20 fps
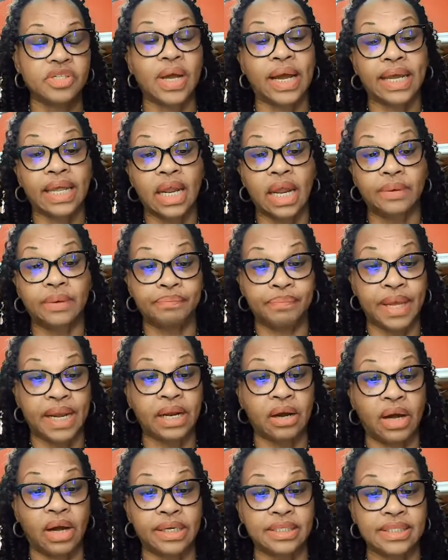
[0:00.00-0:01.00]
I can
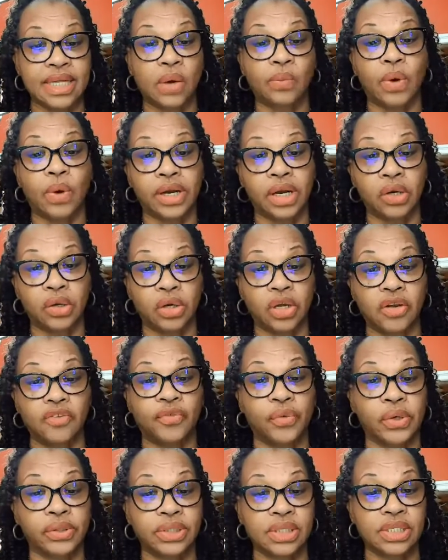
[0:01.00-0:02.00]
better understand what they're looking
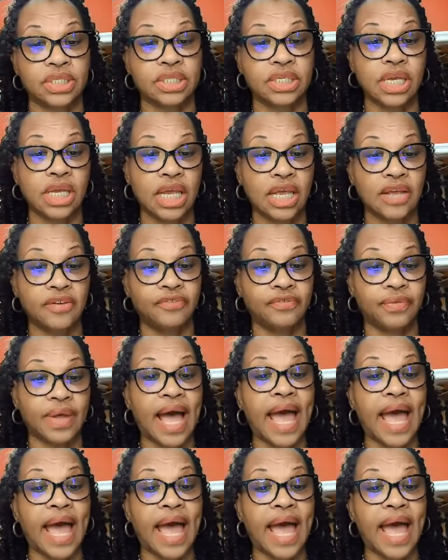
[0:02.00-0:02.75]
for to see if